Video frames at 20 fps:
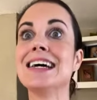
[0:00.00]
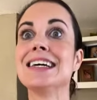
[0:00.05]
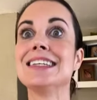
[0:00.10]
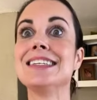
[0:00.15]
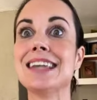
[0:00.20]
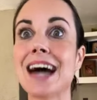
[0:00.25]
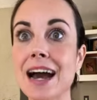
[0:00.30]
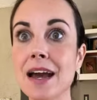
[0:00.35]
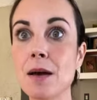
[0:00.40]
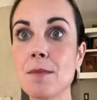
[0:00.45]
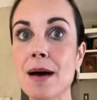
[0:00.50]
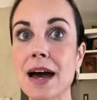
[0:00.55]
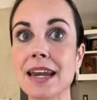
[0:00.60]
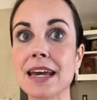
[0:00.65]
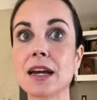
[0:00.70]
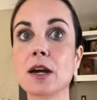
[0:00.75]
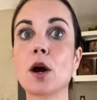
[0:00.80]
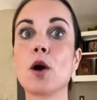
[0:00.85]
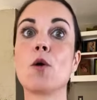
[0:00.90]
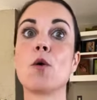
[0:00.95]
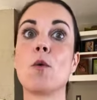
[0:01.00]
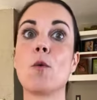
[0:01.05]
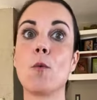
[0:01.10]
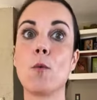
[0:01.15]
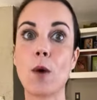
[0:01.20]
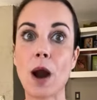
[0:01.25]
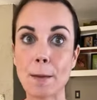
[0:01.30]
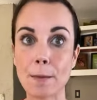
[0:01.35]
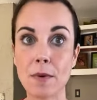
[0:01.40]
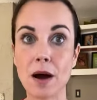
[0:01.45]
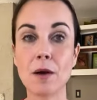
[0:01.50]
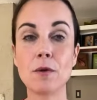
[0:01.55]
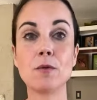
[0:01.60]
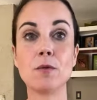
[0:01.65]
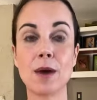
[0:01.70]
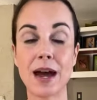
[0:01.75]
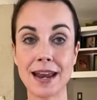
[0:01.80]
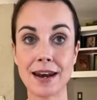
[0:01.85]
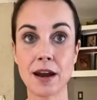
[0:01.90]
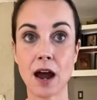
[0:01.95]
diabetic
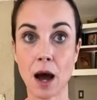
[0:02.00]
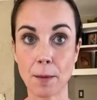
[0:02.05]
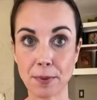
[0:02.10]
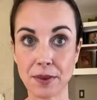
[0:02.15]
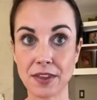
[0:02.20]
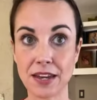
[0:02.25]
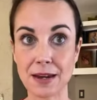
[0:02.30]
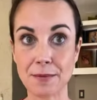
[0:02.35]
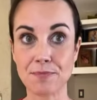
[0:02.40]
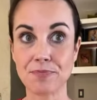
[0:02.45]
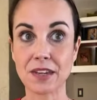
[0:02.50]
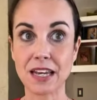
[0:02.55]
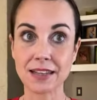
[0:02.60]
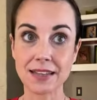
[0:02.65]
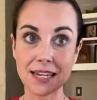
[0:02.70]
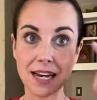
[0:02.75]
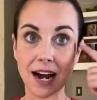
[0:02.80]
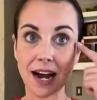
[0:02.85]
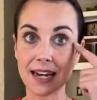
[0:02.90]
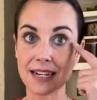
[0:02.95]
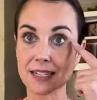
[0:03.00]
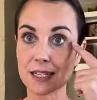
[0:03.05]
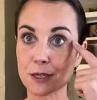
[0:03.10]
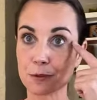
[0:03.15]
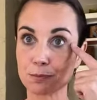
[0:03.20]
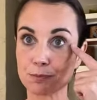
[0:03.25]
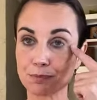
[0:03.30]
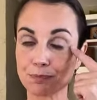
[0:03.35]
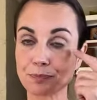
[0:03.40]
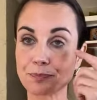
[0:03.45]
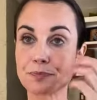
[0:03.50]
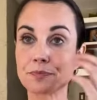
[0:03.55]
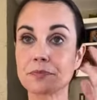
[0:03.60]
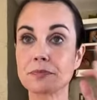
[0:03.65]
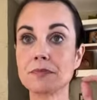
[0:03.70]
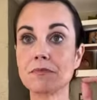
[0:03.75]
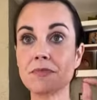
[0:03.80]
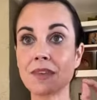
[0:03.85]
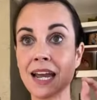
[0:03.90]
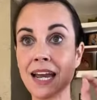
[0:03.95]
retinopathy in the eyes.
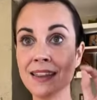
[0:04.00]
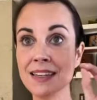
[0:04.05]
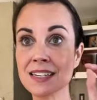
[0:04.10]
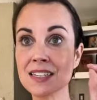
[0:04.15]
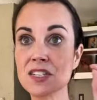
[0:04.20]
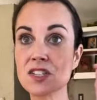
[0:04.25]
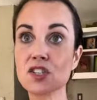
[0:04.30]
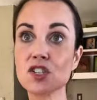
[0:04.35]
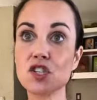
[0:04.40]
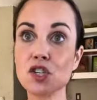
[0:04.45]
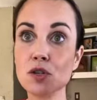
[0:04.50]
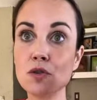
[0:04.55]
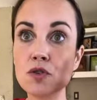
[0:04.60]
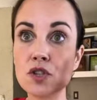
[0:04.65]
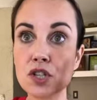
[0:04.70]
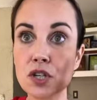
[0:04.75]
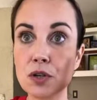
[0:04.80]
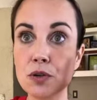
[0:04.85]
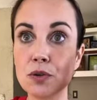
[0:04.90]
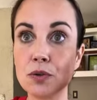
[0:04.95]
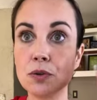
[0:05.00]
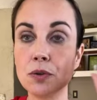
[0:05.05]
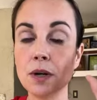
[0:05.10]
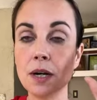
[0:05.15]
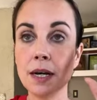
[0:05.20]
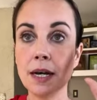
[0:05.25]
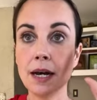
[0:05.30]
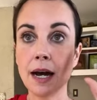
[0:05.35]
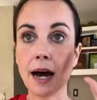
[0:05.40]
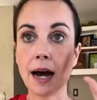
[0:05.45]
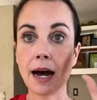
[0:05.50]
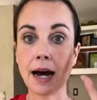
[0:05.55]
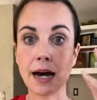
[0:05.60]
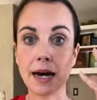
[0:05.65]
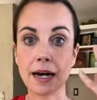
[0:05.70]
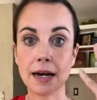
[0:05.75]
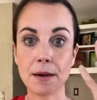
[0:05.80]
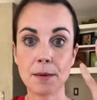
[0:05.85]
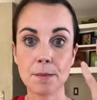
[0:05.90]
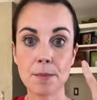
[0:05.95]
And this is due to
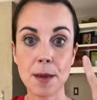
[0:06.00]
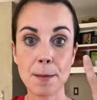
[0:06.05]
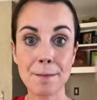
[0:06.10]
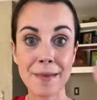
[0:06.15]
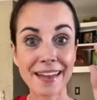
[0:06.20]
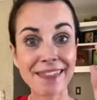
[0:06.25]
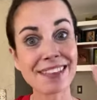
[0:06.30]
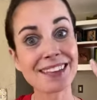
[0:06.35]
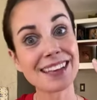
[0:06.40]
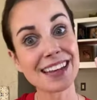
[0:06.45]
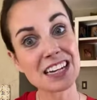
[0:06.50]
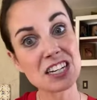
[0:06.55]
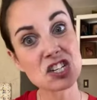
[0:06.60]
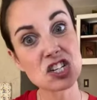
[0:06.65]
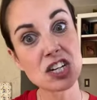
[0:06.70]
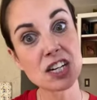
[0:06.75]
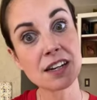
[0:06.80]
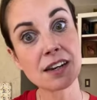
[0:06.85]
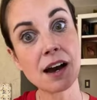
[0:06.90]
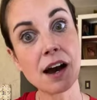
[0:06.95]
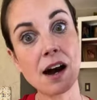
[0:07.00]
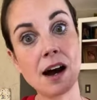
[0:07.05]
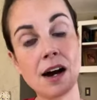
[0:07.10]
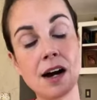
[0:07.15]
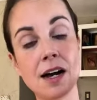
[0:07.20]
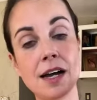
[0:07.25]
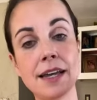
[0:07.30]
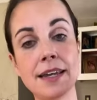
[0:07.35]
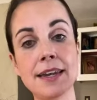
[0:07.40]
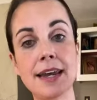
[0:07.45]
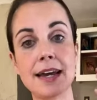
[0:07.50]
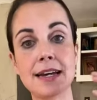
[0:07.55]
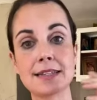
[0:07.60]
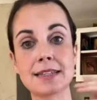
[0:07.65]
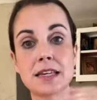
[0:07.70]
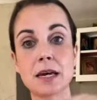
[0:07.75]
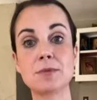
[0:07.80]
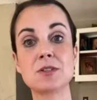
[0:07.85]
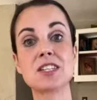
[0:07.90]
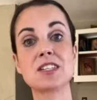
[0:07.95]
uh, methylation on a
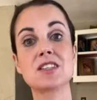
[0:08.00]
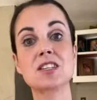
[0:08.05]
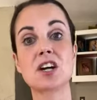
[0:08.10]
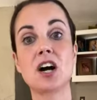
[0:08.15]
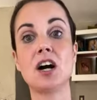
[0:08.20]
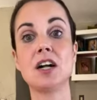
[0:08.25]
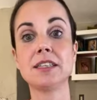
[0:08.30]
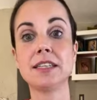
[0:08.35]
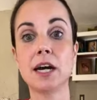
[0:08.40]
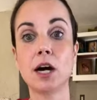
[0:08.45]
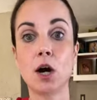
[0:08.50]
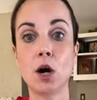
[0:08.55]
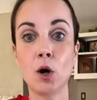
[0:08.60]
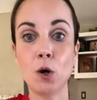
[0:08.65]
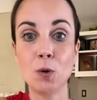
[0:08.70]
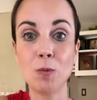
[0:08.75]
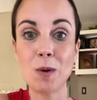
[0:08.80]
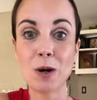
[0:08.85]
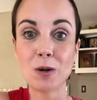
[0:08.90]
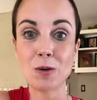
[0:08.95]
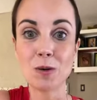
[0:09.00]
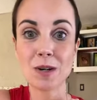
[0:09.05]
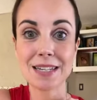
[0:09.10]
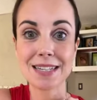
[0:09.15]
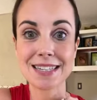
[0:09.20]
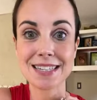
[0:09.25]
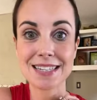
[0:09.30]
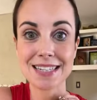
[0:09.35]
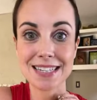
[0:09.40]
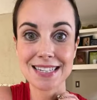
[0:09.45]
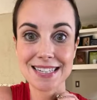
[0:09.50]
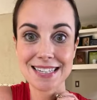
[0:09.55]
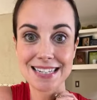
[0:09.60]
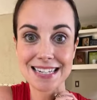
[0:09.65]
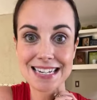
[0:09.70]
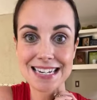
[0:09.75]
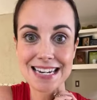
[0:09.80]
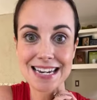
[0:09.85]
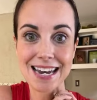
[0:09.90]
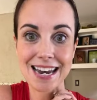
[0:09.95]
substance called
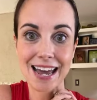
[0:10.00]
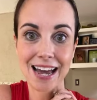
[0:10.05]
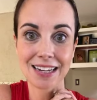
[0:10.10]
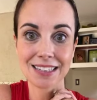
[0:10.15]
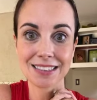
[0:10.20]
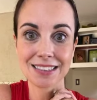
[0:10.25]
homocysteine.